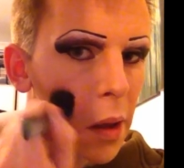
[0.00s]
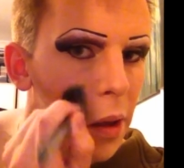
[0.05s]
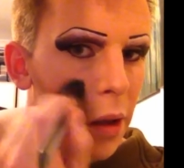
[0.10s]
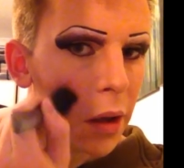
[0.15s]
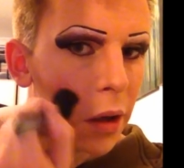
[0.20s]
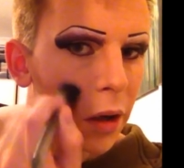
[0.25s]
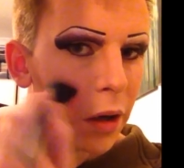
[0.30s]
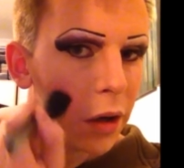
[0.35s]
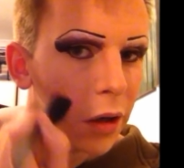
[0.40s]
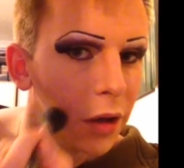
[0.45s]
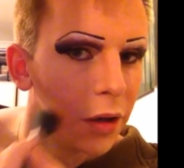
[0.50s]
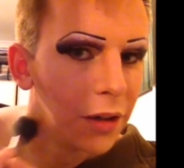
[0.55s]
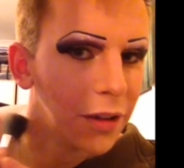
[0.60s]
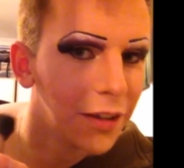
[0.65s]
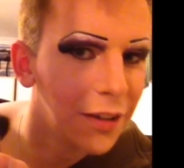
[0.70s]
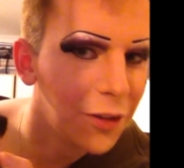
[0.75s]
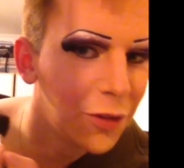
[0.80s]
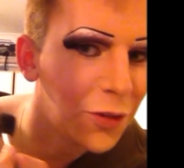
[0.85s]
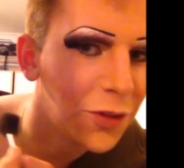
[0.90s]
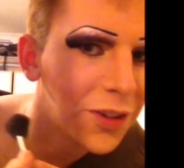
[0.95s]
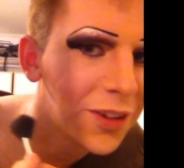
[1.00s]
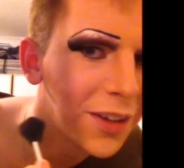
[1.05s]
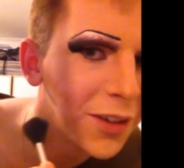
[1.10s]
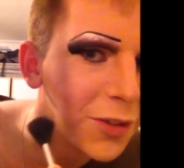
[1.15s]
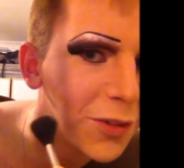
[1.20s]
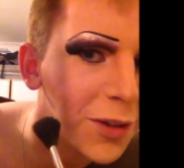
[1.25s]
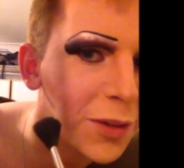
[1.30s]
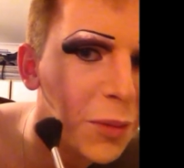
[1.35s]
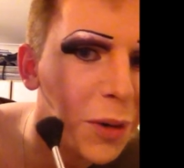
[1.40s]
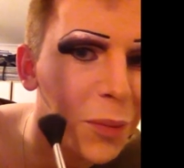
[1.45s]
Oh, you can still
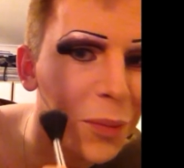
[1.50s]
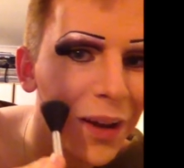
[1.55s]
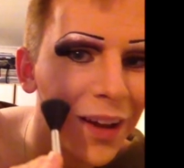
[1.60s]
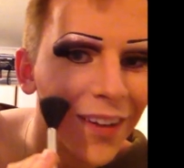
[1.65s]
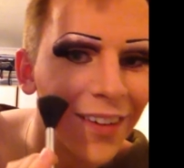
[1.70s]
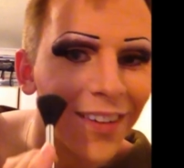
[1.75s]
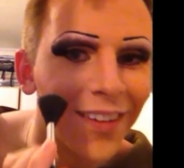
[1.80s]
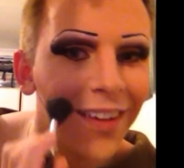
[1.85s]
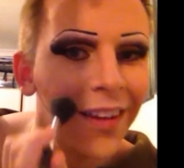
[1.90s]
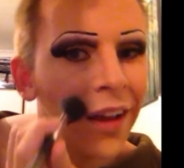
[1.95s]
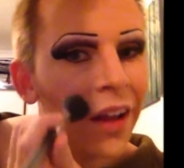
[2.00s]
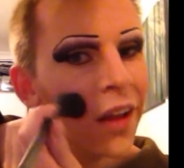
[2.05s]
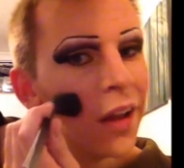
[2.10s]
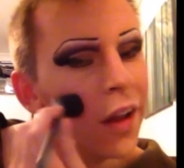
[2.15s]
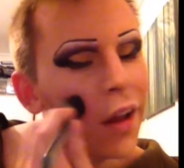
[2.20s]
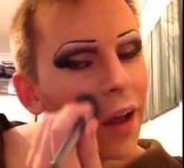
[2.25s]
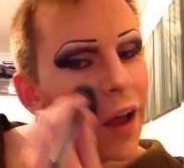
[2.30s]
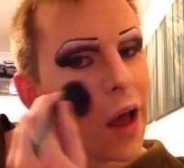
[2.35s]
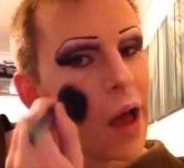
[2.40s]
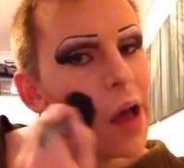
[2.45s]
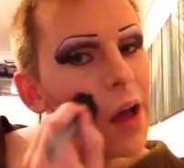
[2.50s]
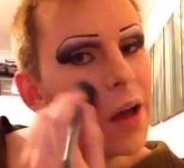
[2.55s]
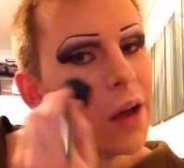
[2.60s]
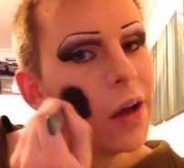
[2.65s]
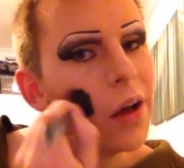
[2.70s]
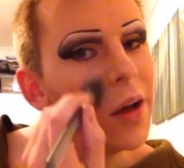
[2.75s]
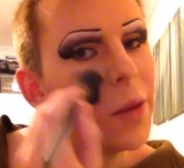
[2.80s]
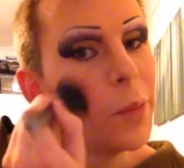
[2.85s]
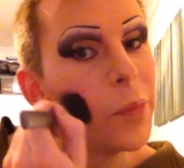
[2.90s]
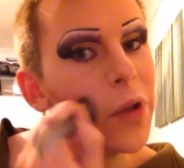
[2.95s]
see my black eye.
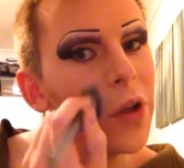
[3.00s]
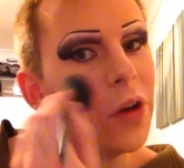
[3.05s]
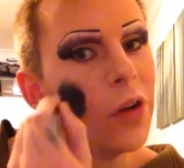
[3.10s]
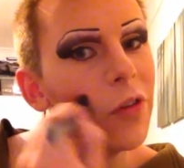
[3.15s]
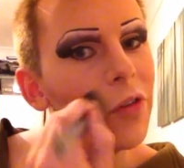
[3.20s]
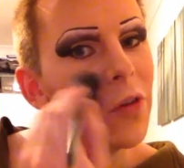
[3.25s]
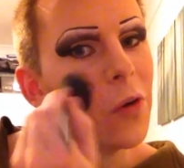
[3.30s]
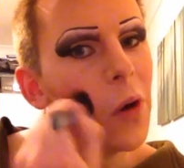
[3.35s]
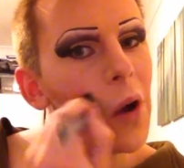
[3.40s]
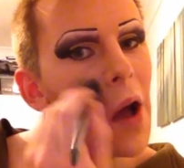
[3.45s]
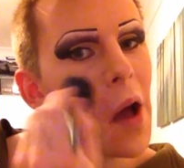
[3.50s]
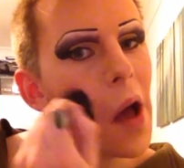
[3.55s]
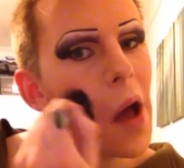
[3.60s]
Beautiful.